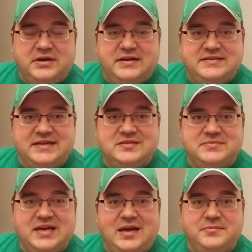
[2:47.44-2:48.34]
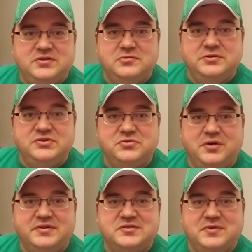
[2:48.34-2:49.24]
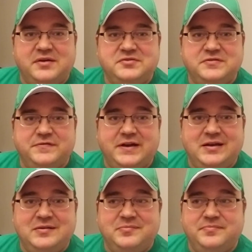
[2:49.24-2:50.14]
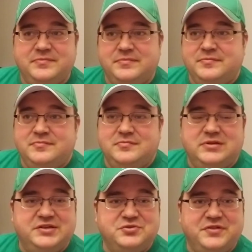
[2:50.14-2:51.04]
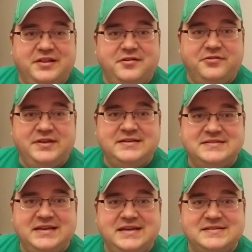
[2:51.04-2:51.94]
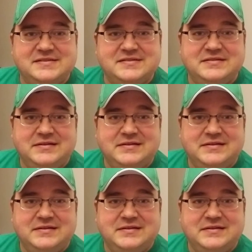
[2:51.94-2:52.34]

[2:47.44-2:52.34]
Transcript: take some time to enjoy what's around you. Find pleasure in the little things, I guess.